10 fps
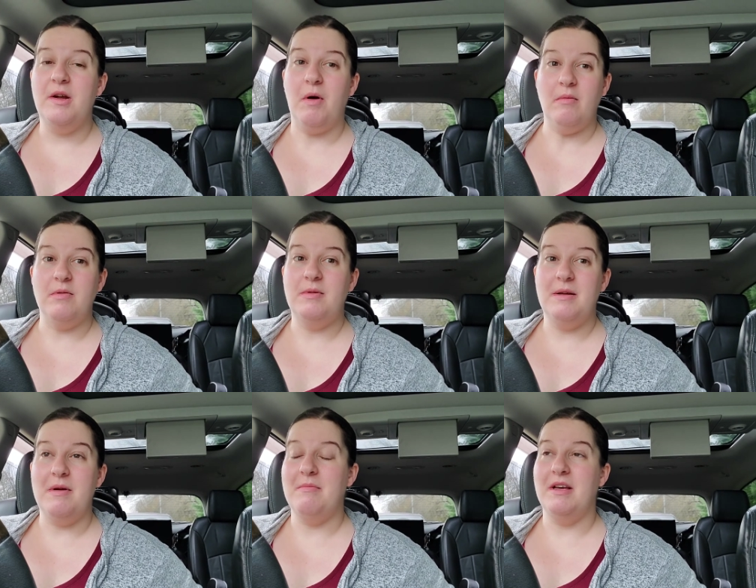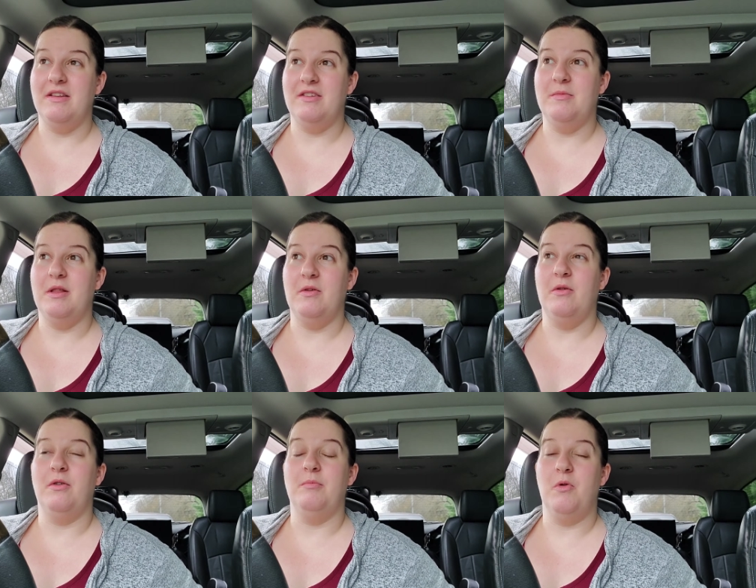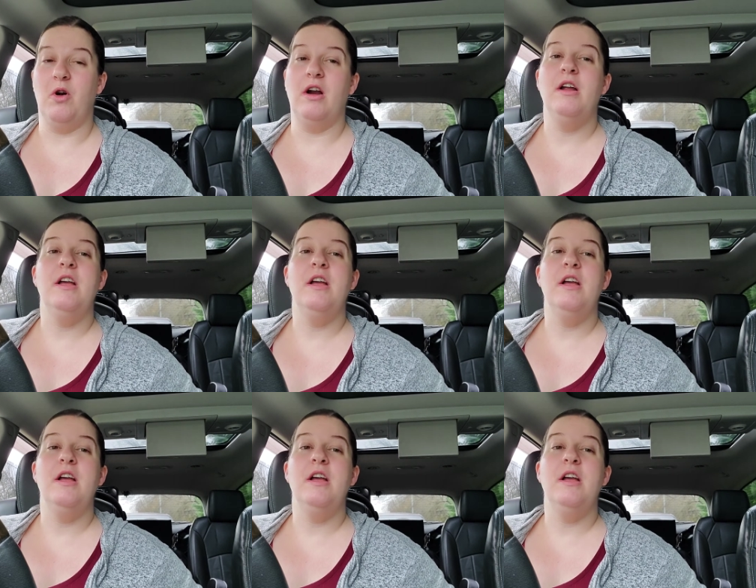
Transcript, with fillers: probably maybe a little bit more,